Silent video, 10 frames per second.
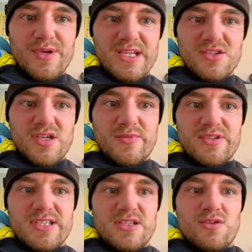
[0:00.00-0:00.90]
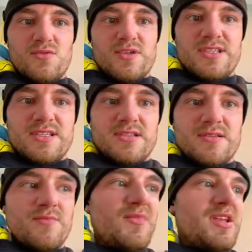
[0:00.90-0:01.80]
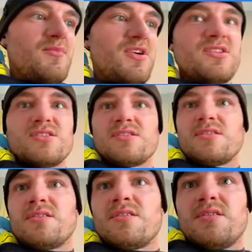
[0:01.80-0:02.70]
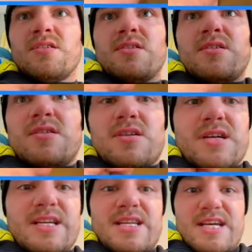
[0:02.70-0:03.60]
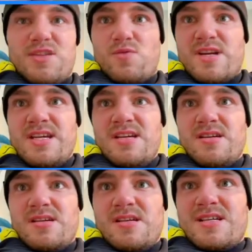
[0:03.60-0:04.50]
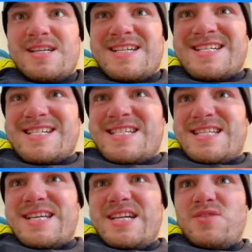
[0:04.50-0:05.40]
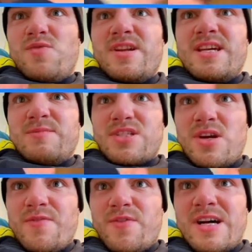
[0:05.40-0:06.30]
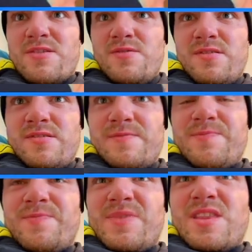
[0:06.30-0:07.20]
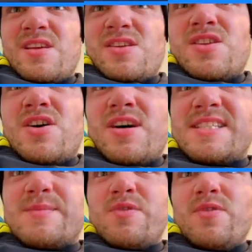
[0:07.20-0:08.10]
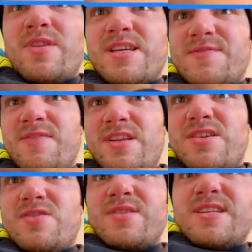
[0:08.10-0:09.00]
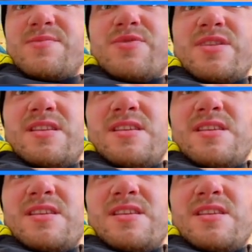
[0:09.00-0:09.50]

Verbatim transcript: paint job on these little ones. Mini munch. All right, day 20. Day 20. I'm sorry for how non-smooth this video is, but...